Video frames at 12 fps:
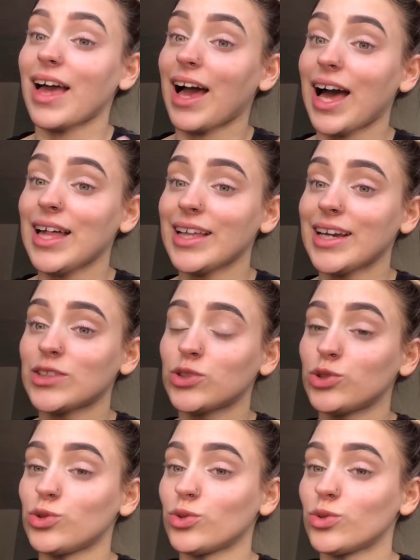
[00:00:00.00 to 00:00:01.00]
I like to
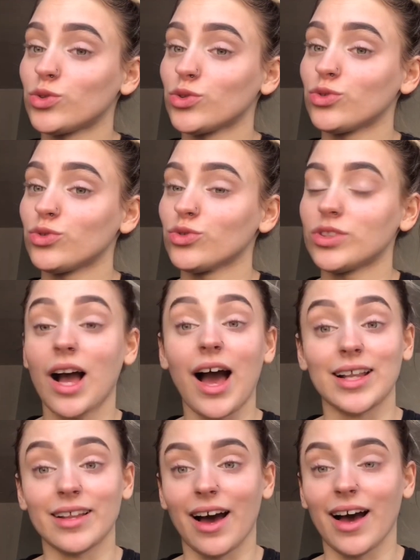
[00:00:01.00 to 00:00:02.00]
a
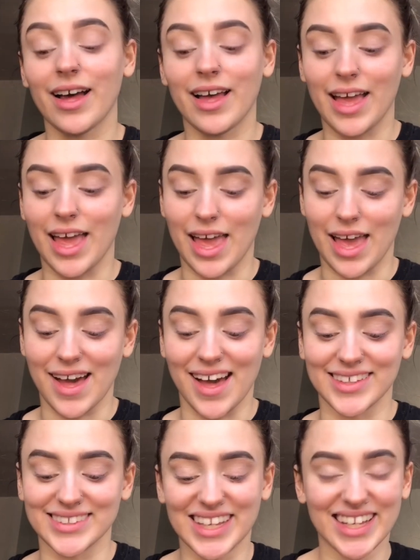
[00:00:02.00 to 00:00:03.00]
lot,
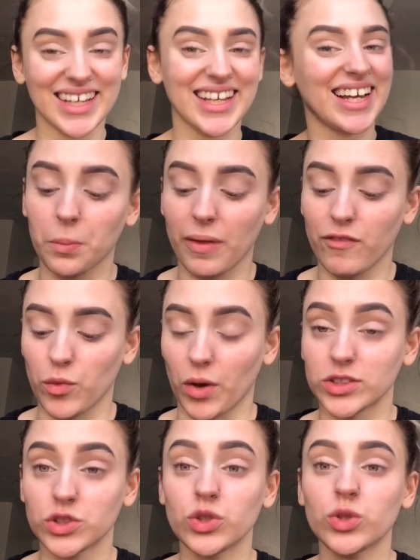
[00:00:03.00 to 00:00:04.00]
and if you
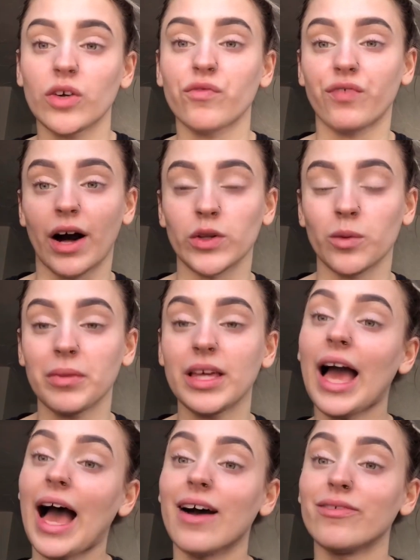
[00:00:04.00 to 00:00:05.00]
want to, you can follow me
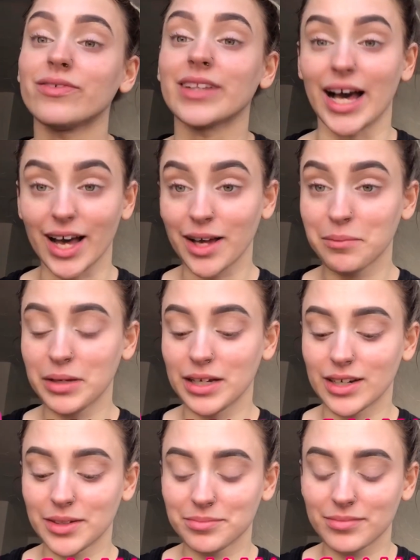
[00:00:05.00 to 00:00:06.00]
at
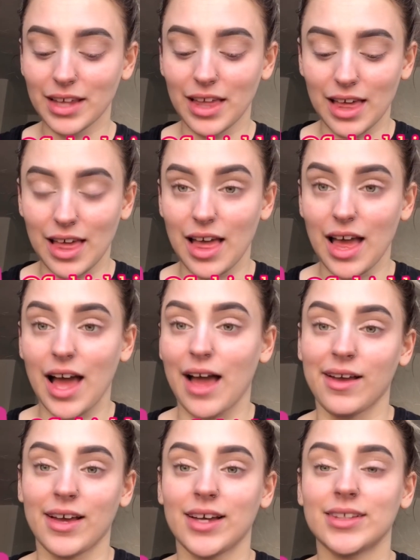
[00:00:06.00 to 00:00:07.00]
FlyHighBina.
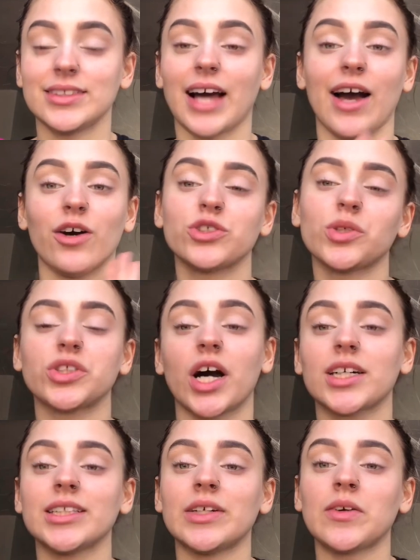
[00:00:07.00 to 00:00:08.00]
And I also talk
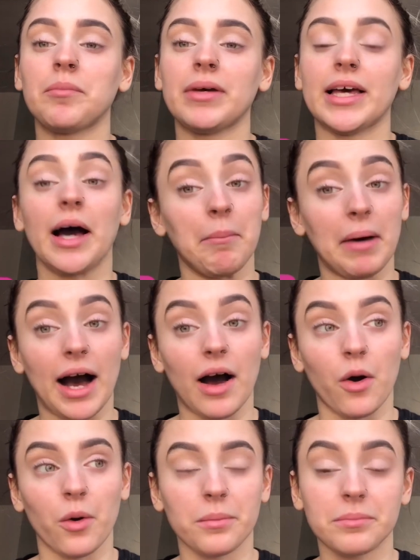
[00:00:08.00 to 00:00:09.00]
a little bit
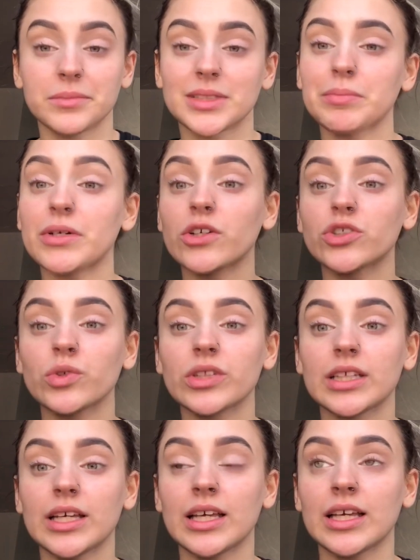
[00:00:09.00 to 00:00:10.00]
about spiritual
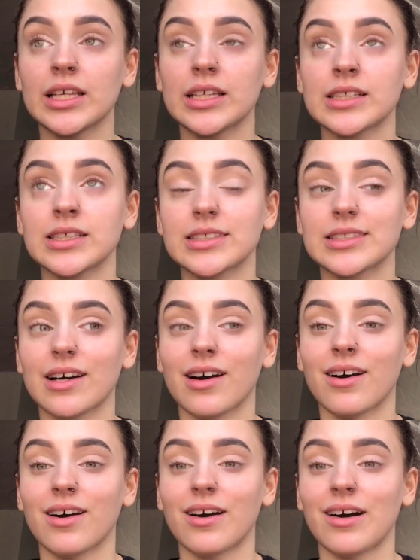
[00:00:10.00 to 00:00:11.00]
things,
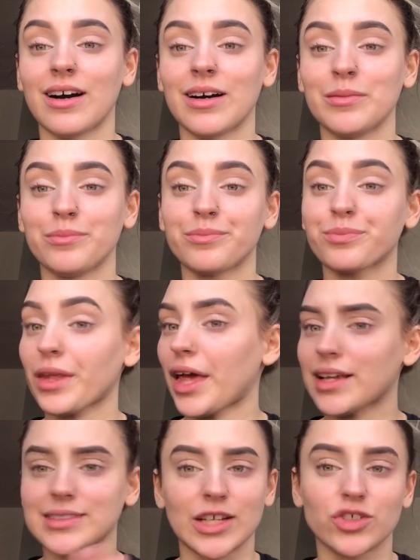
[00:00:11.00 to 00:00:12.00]

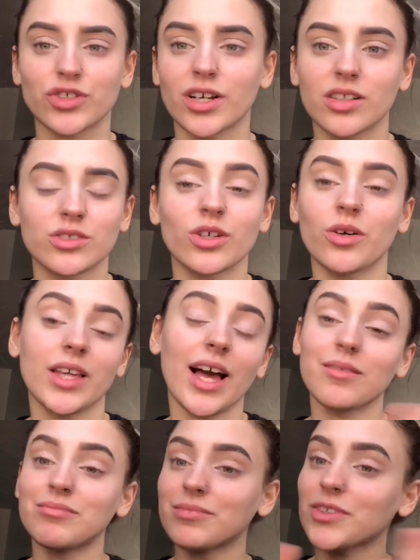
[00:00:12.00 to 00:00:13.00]
etc. So yeah,
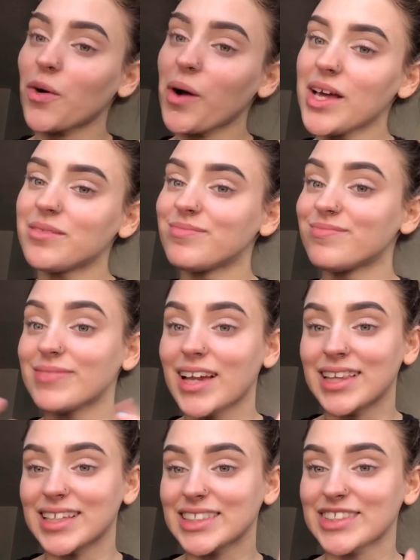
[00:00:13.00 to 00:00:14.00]
go ahead and
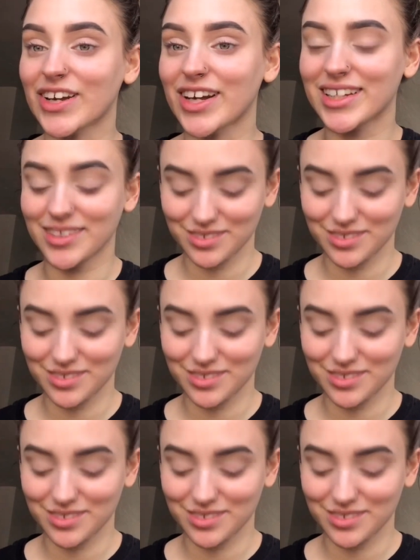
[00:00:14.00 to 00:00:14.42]
let's get started.